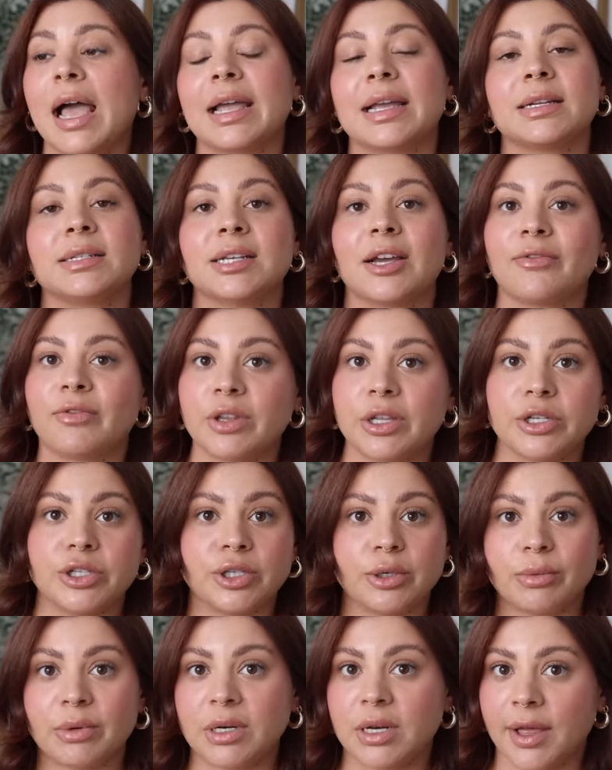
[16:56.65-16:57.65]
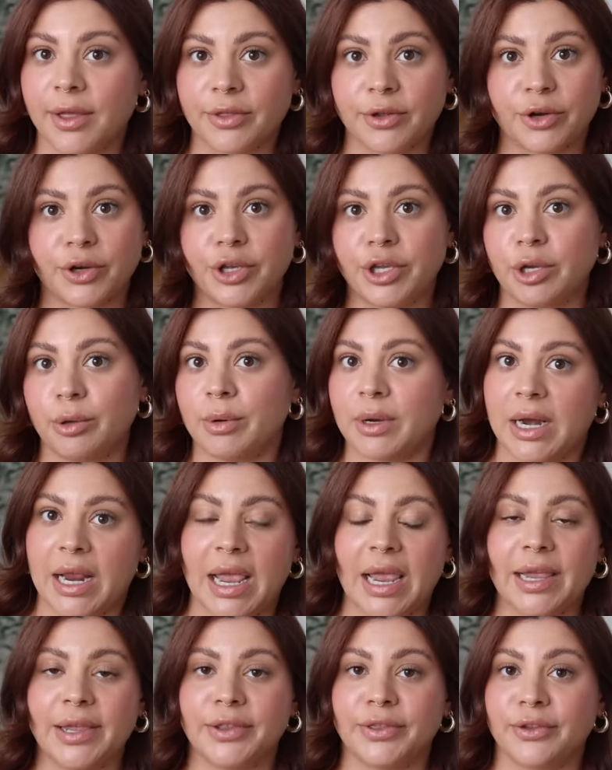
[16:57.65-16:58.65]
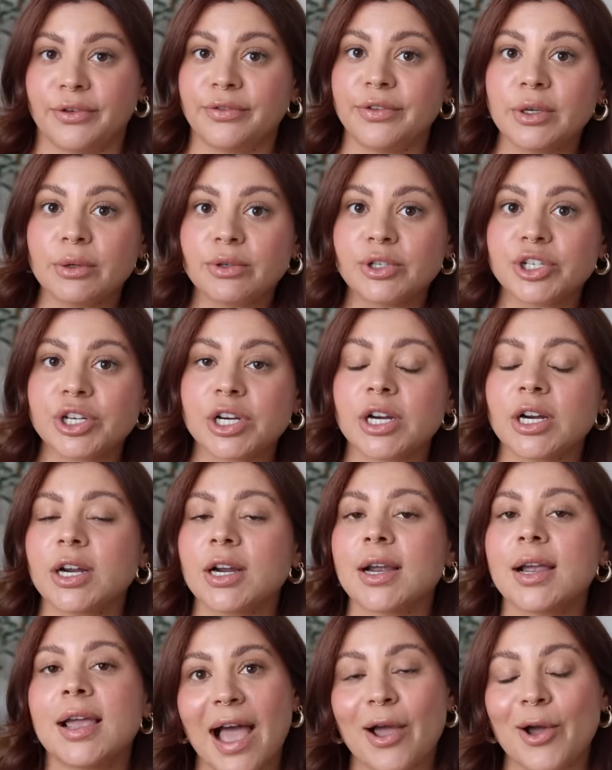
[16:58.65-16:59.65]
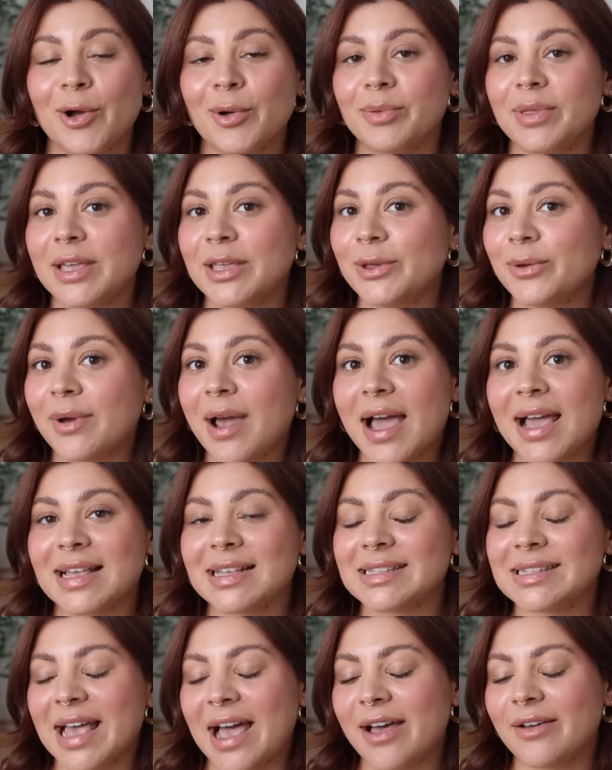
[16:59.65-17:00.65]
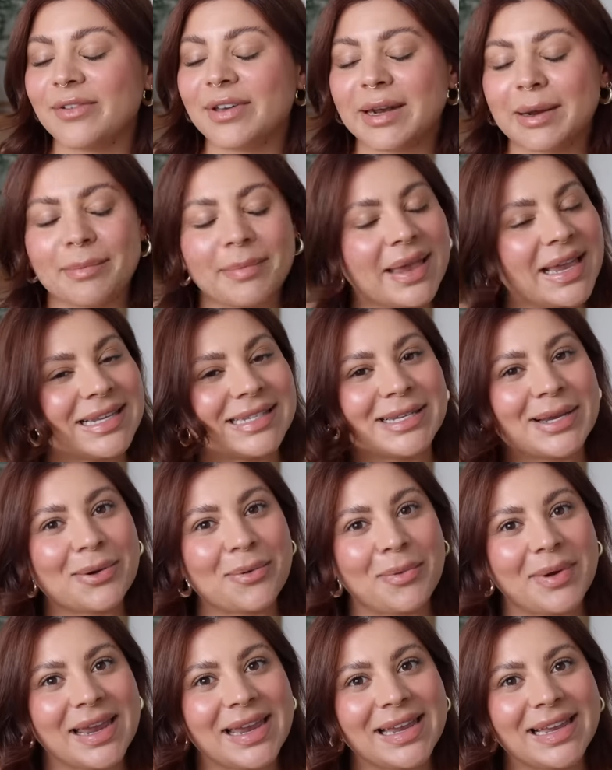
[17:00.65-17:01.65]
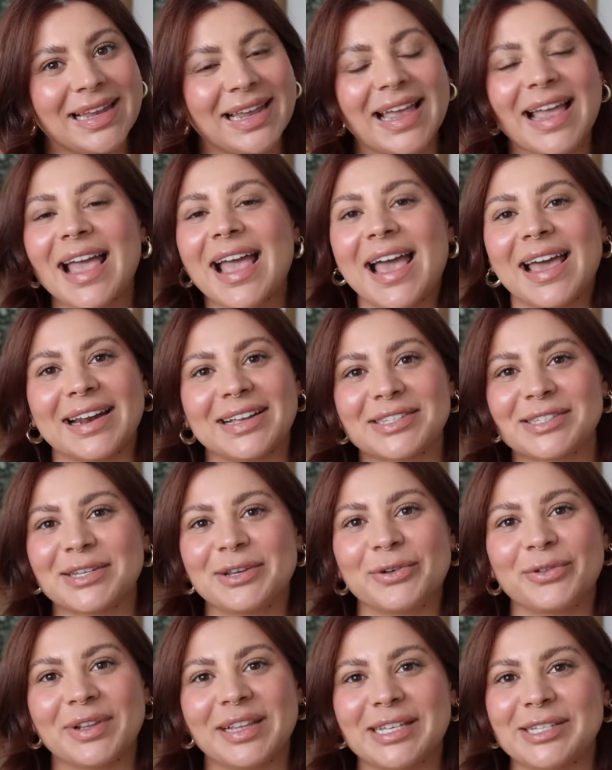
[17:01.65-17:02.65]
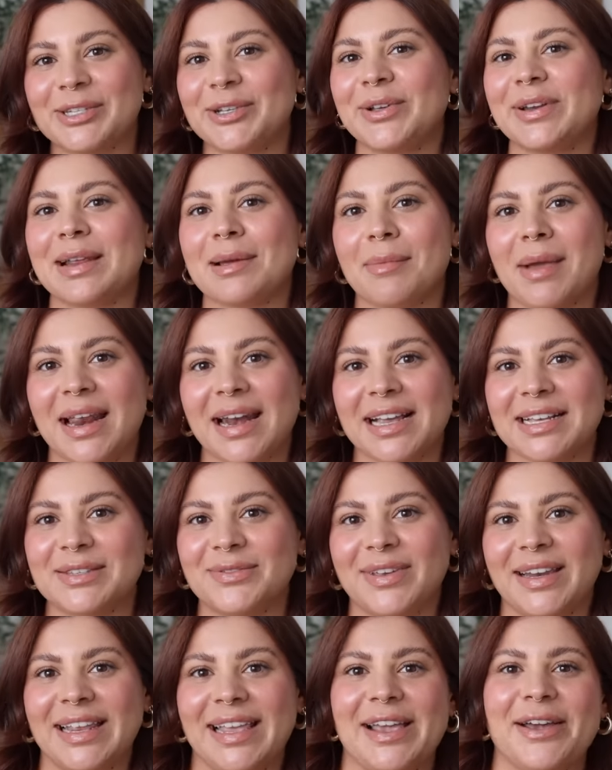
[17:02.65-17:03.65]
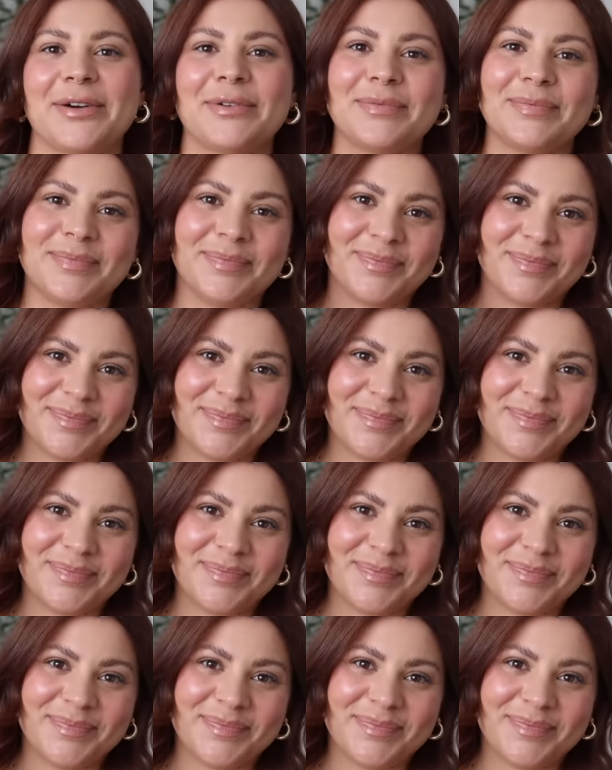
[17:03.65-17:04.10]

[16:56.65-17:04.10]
I can definitely do another Q&A in the future. I hope that you guys have an amazing week and I'll see you really soon in my next video.